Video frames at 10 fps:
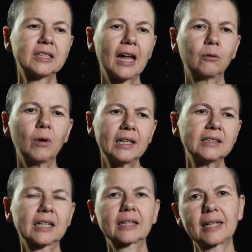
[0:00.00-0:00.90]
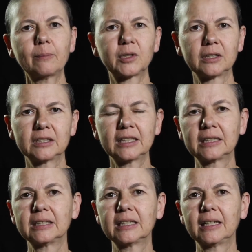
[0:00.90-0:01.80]
saying, well, it's acceptance,
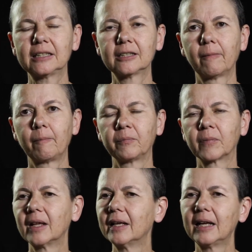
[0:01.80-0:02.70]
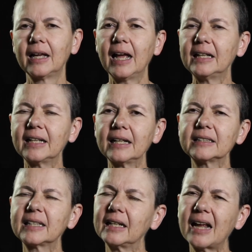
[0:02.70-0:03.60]
isn't it? And I
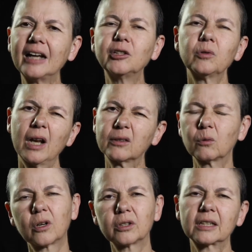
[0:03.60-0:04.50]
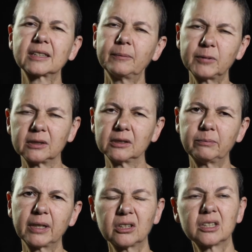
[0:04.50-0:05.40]
said, I don't like the word acceptance
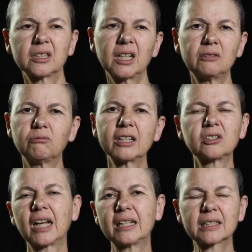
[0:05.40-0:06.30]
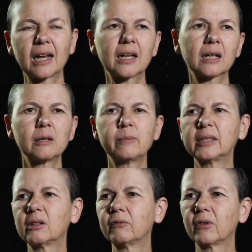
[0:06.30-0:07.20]
because it resonates like a little
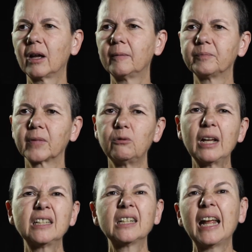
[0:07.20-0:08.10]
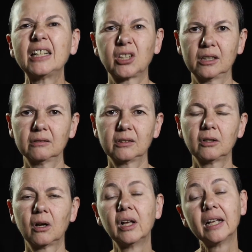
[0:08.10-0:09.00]
bit of resignation, you
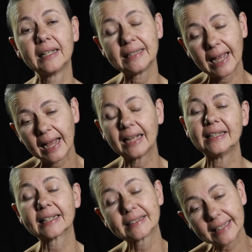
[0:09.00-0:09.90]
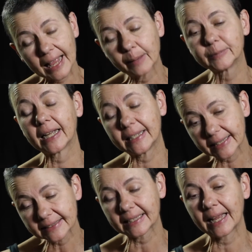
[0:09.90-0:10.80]
know? Yeah, I
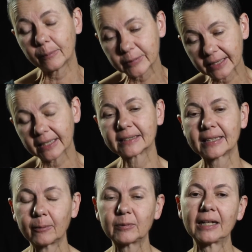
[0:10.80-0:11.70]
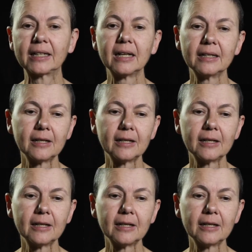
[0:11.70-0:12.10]
accept, like